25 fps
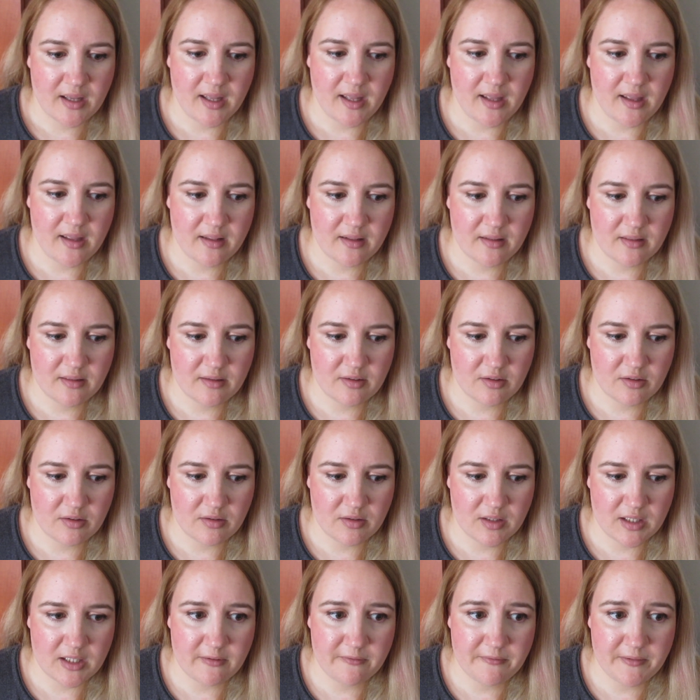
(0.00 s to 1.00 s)
And uh,
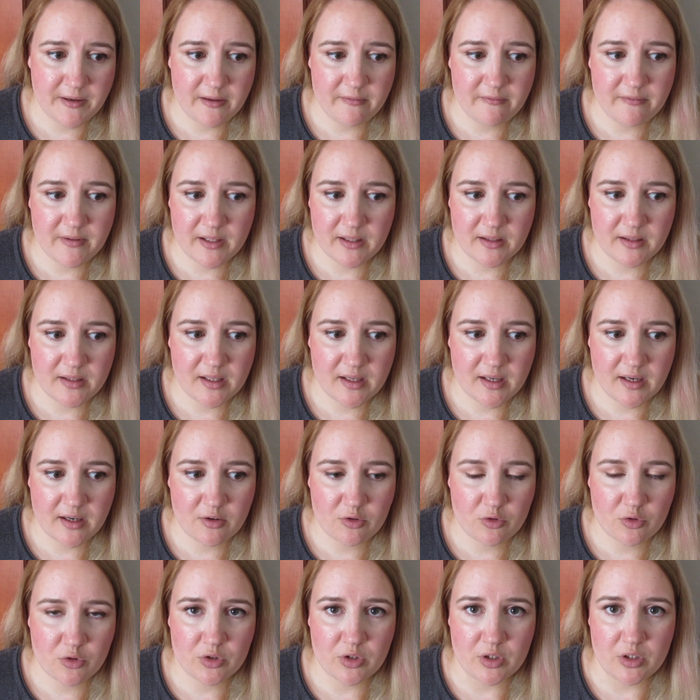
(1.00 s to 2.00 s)
if I went
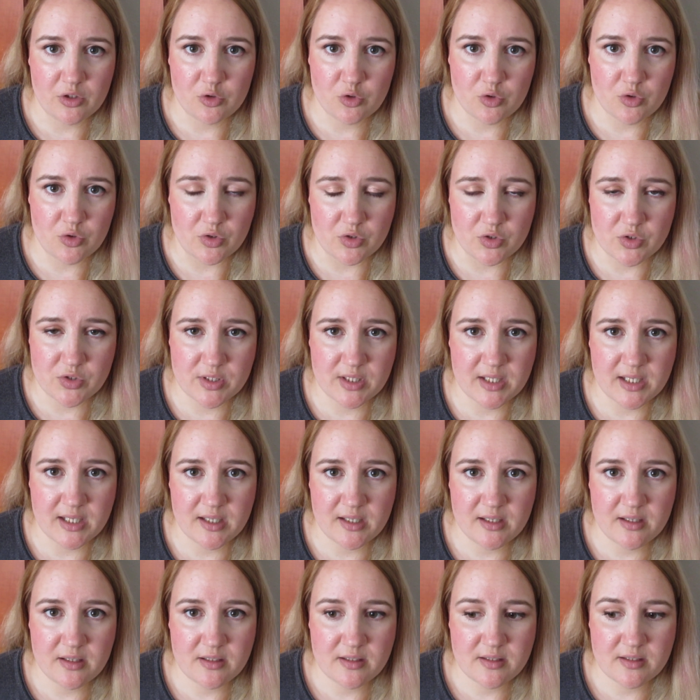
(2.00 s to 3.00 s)
there on a
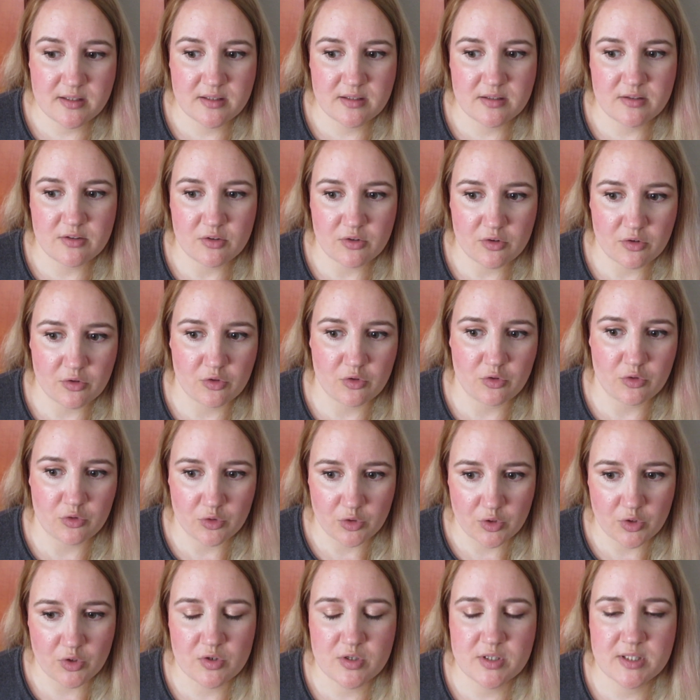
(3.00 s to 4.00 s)
Thursdays, on
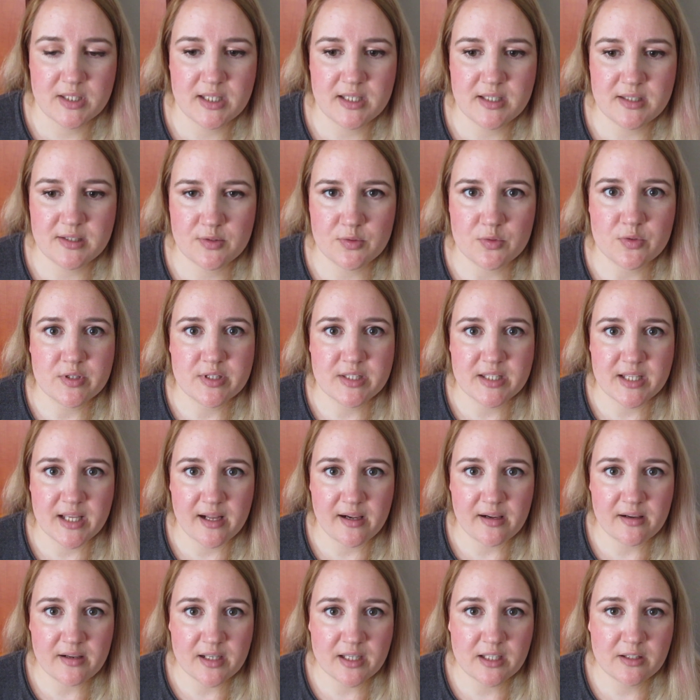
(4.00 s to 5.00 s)
Thursdays
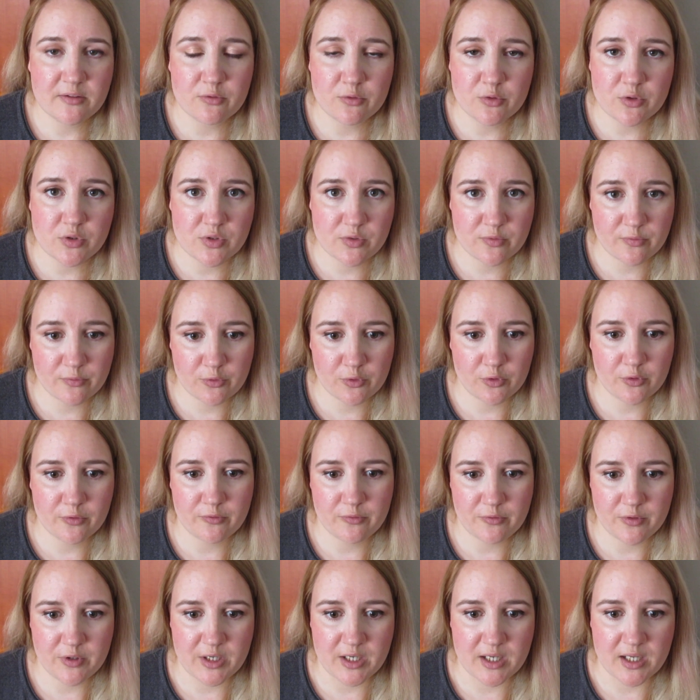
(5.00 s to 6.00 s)
sell, it was for
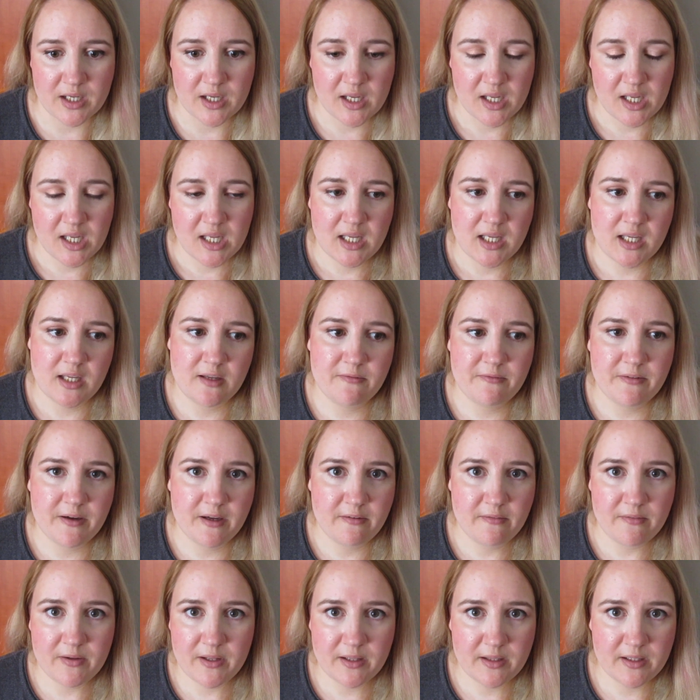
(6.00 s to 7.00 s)
free. If
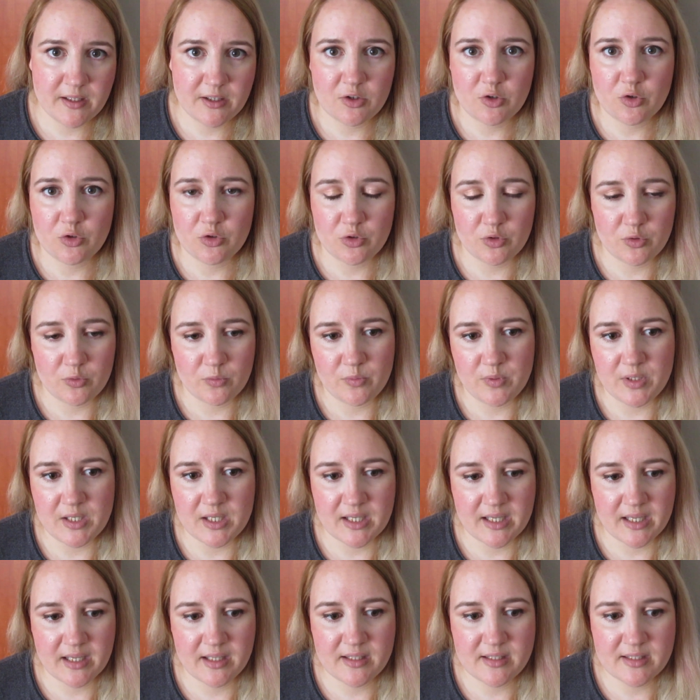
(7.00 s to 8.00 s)
I went there on the
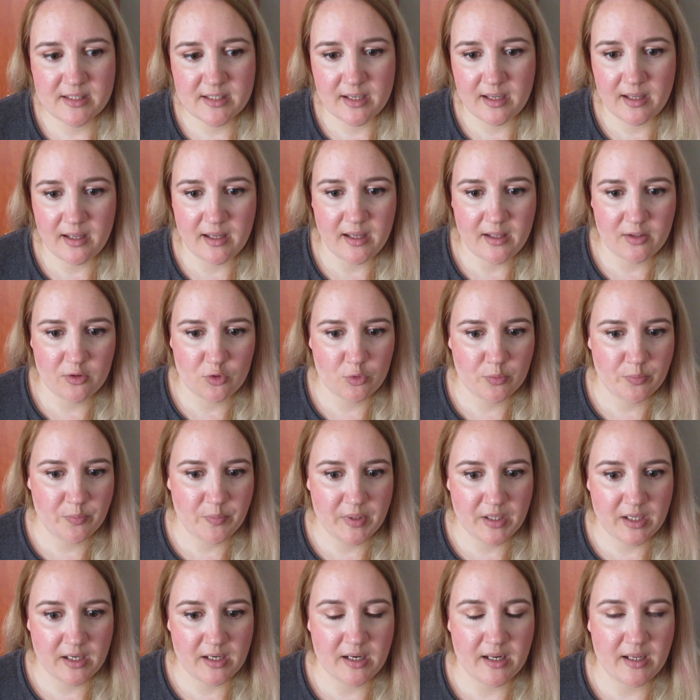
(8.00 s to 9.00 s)
weekends, I had to
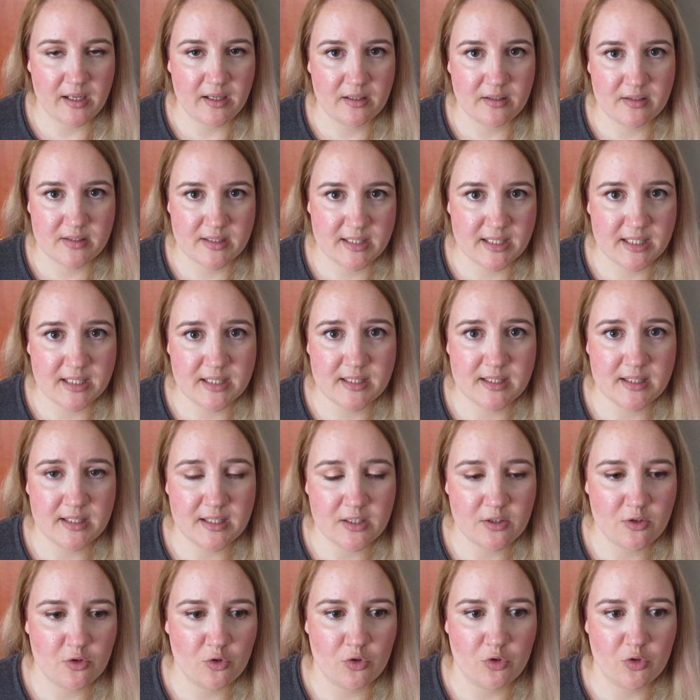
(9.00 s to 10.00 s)
pay like
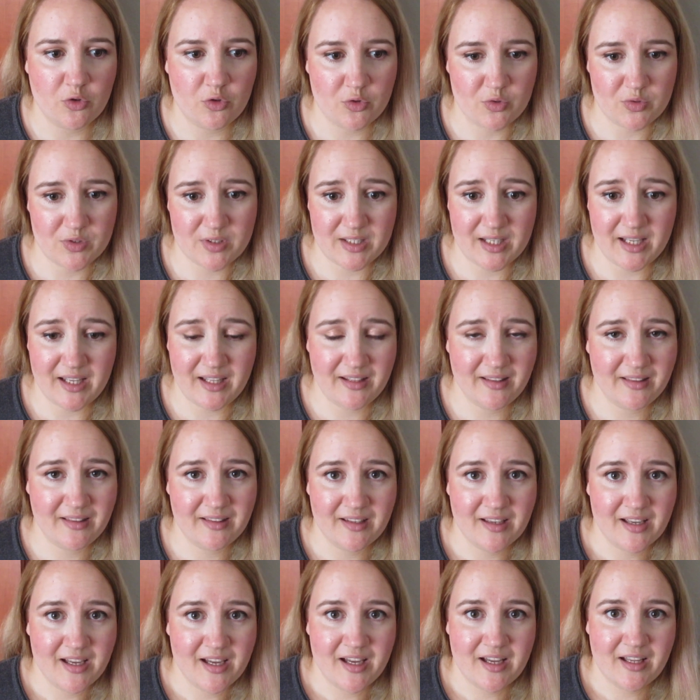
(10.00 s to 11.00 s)
sixty euros,
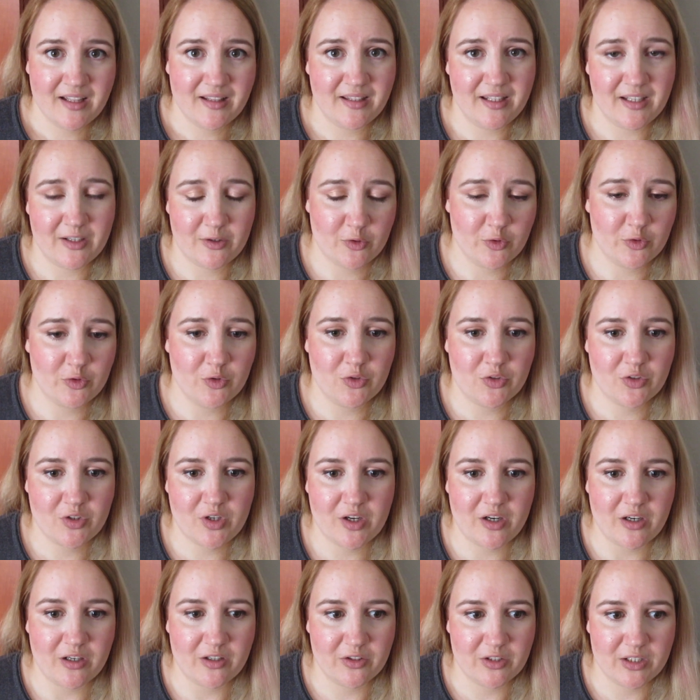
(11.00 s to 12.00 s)
and they couldn't
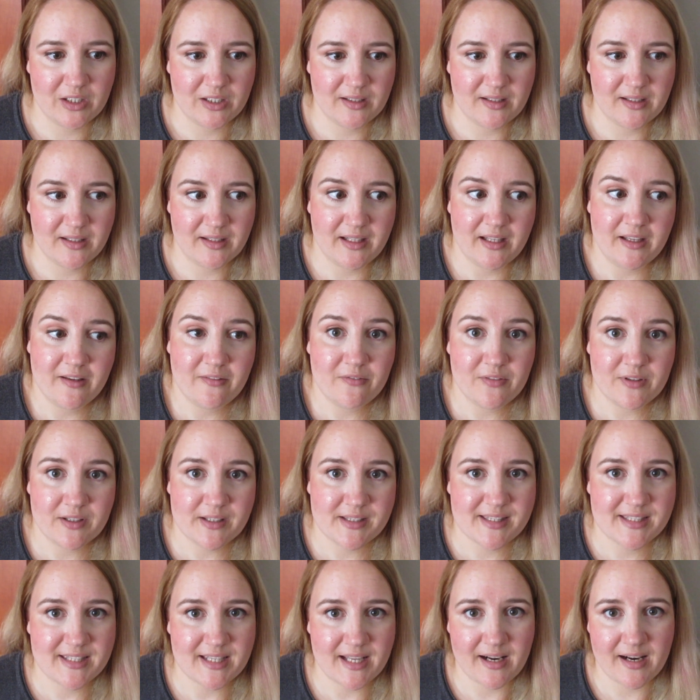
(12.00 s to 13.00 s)
guarantee that I will
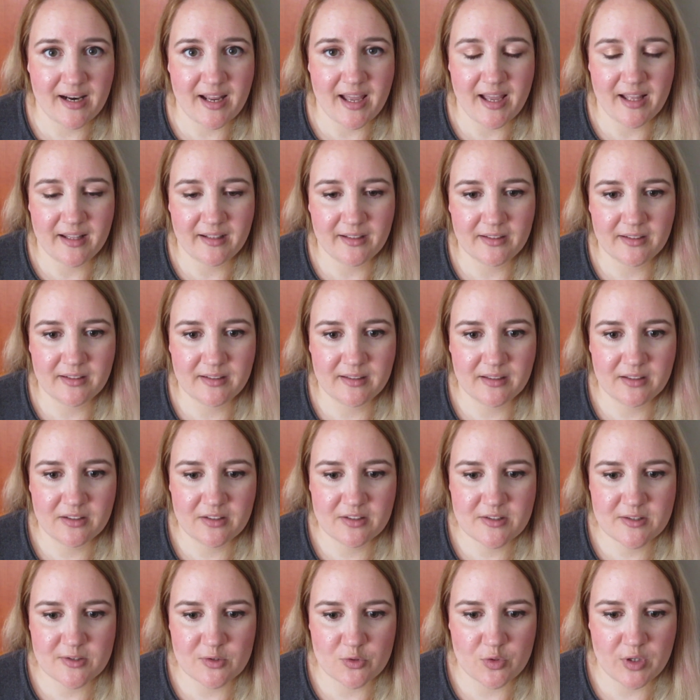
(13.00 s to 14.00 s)
sell
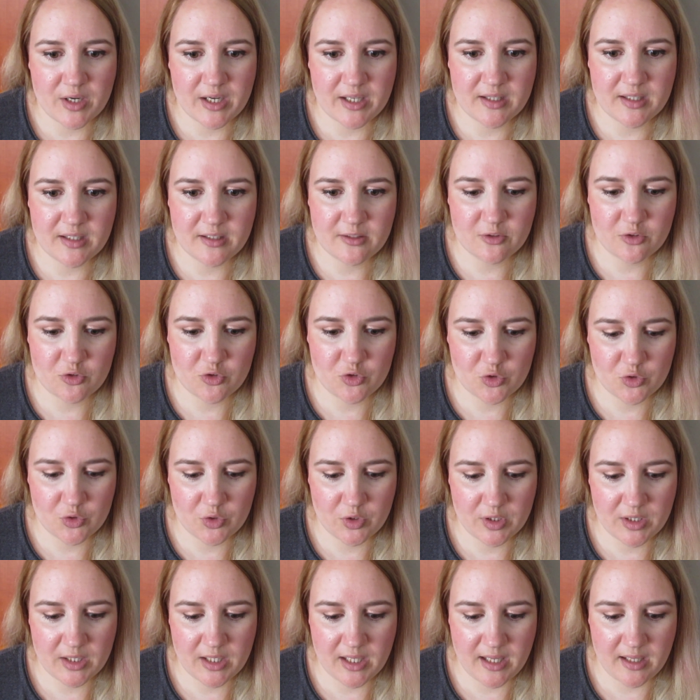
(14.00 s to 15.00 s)
anything, so I didn't
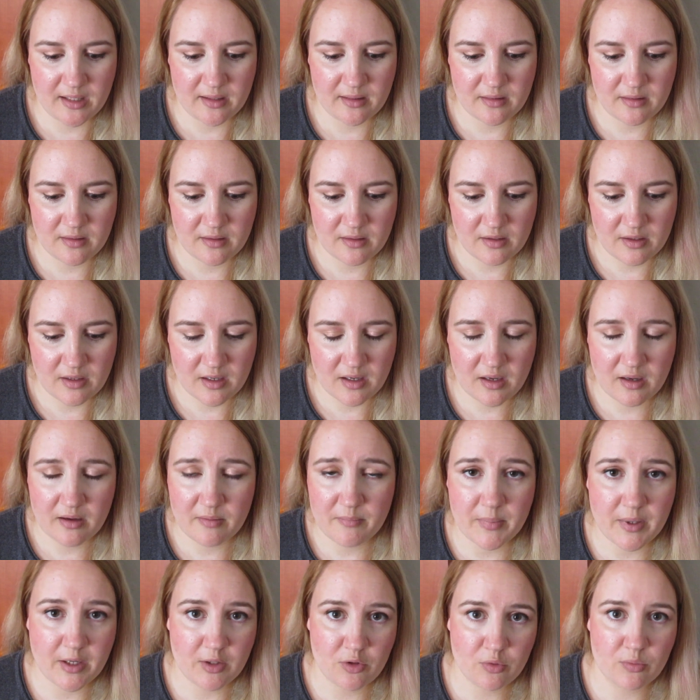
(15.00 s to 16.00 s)
join. And
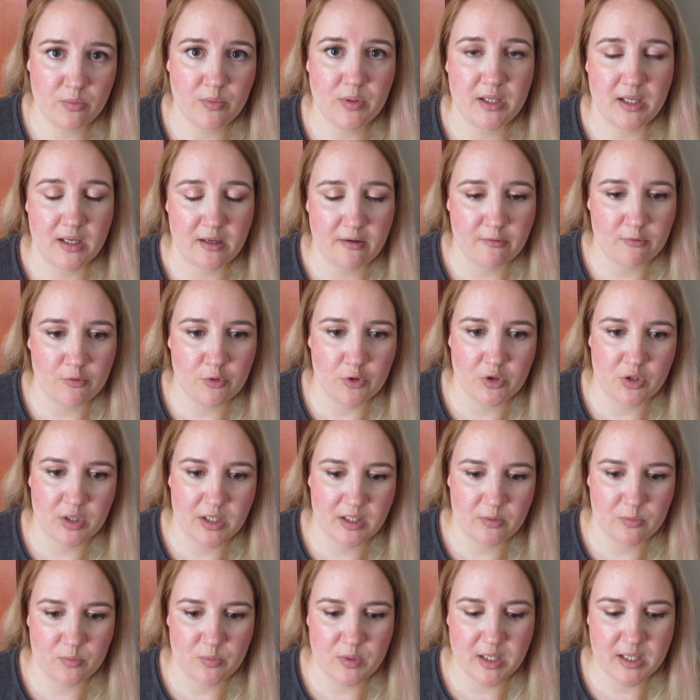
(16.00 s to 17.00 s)
by the way, I work
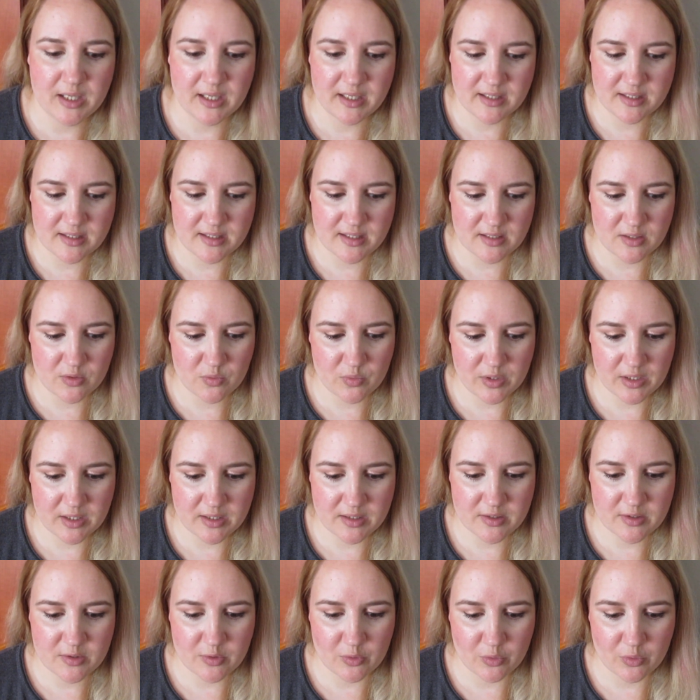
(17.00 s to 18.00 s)
at weekends as
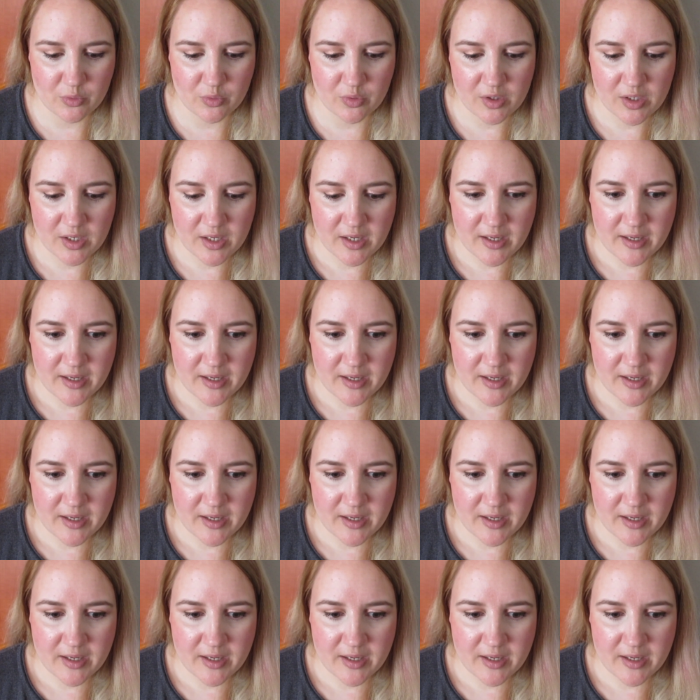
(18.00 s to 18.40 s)
well, so